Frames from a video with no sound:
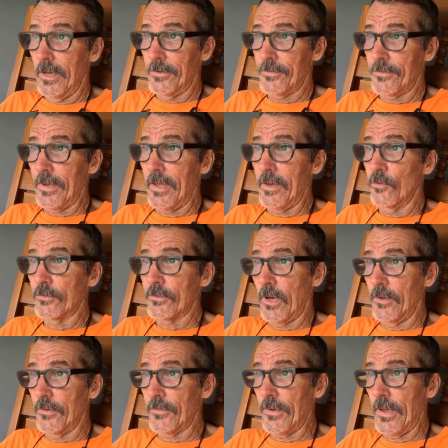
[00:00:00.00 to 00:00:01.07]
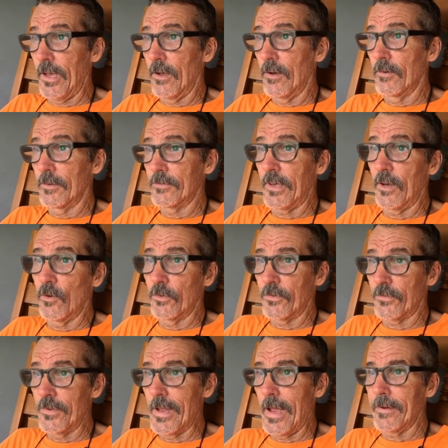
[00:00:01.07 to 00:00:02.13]
It said it was on sale. It said it
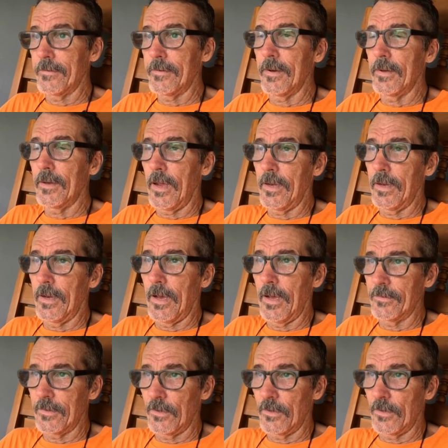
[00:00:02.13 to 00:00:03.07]
was $19.99.